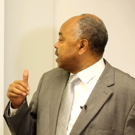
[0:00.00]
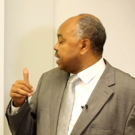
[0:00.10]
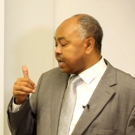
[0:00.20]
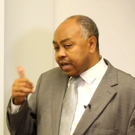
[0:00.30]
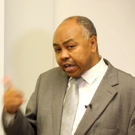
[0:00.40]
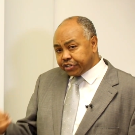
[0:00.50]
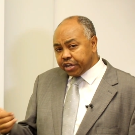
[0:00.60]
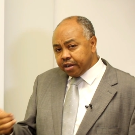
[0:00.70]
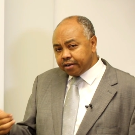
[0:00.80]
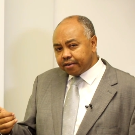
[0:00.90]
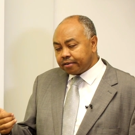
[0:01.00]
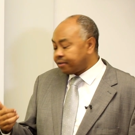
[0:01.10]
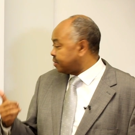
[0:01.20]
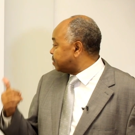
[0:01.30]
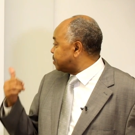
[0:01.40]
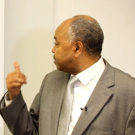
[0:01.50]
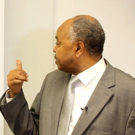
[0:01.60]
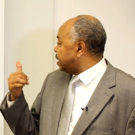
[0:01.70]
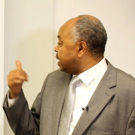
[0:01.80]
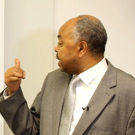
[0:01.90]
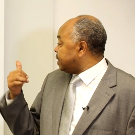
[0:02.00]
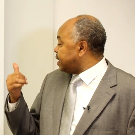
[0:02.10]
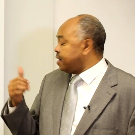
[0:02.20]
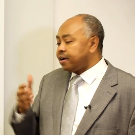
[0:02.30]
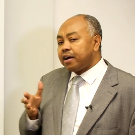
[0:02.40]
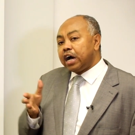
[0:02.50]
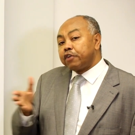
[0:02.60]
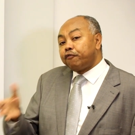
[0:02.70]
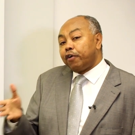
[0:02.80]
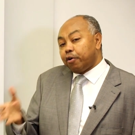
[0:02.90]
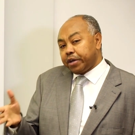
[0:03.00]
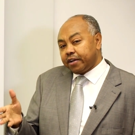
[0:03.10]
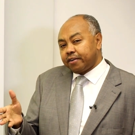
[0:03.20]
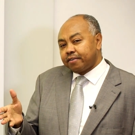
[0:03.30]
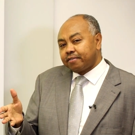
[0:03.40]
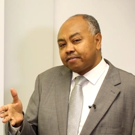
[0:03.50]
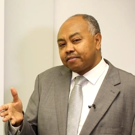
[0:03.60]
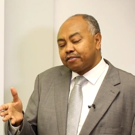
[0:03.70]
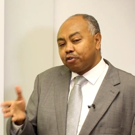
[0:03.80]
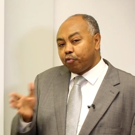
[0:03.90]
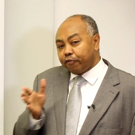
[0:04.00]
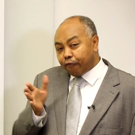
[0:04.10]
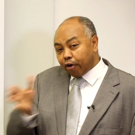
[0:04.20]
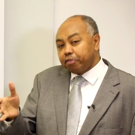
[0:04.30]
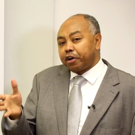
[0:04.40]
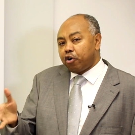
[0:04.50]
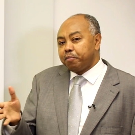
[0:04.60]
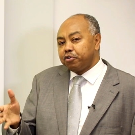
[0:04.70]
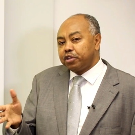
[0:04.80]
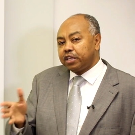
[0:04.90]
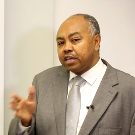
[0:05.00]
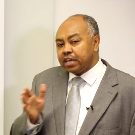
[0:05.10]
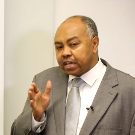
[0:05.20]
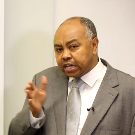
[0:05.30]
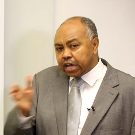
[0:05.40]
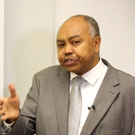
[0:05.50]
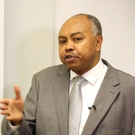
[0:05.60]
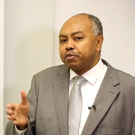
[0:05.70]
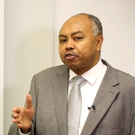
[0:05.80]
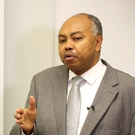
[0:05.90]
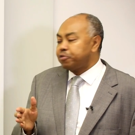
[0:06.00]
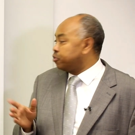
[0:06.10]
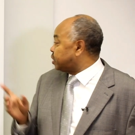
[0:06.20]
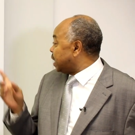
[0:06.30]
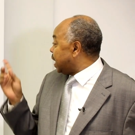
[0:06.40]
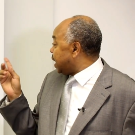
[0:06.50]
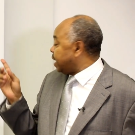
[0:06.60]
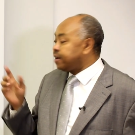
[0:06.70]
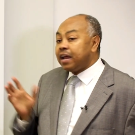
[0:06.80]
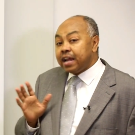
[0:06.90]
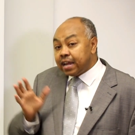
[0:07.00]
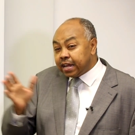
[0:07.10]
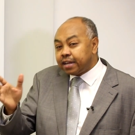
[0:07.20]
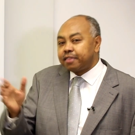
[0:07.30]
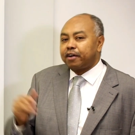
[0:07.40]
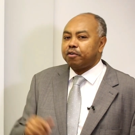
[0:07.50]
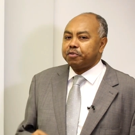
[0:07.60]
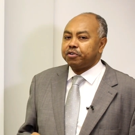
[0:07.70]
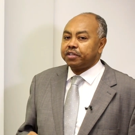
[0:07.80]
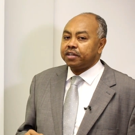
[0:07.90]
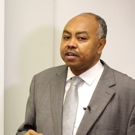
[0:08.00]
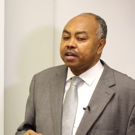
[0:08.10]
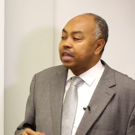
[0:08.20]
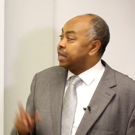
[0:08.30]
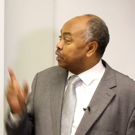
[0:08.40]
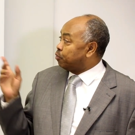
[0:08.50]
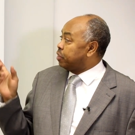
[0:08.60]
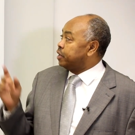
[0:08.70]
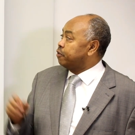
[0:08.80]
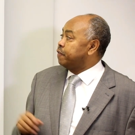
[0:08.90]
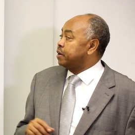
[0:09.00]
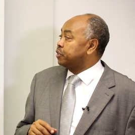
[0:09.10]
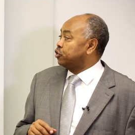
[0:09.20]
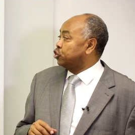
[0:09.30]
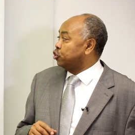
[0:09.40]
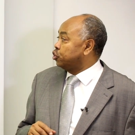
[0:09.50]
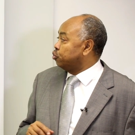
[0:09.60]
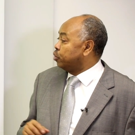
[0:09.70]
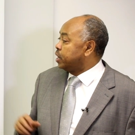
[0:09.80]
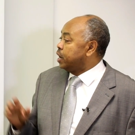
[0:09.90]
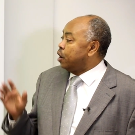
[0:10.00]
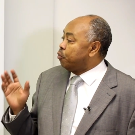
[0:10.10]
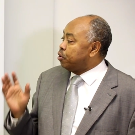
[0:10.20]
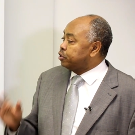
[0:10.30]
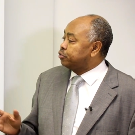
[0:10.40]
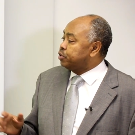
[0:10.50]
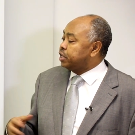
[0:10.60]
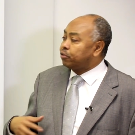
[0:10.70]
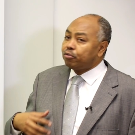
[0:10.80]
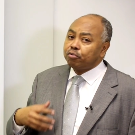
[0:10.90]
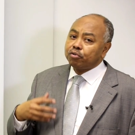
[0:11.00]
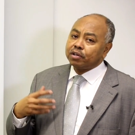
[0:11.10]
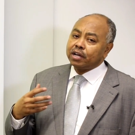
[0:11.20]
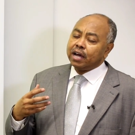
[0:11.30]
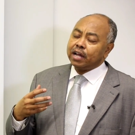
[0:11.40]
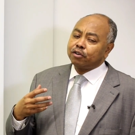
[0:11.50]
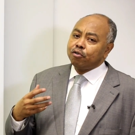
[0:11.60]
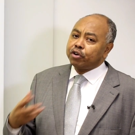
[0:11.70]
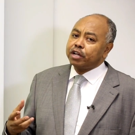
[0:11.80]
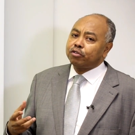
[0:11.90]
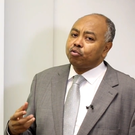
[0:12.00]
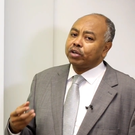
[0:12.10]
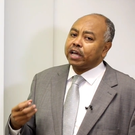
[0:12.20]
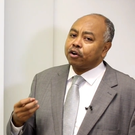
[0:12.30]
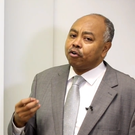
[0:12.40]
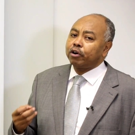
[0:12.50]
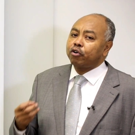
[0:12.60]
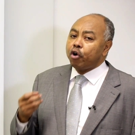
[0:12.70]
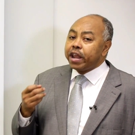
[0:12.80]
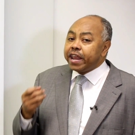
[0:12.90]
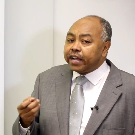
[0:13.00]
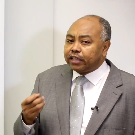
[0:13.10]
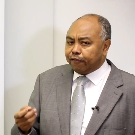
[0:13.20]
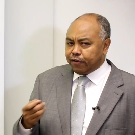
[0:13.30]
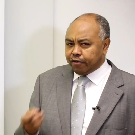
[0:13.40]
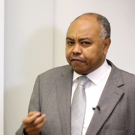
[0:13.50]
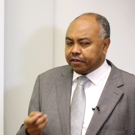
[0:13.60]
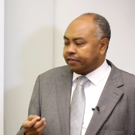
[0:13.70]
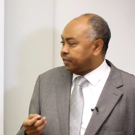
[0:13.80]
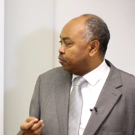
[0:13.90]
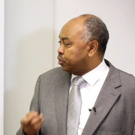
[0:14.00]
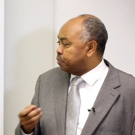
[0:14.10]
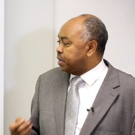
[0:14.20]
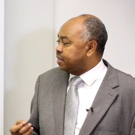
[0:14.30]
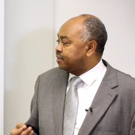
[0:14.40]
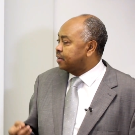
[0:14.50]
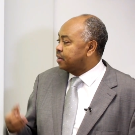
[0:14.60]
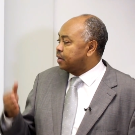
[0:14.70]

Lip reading: engaging, leading, and following. So we follow the community, engaging with community, and leading the community. That's what the university should do. We also need to look into what I call connective university, which means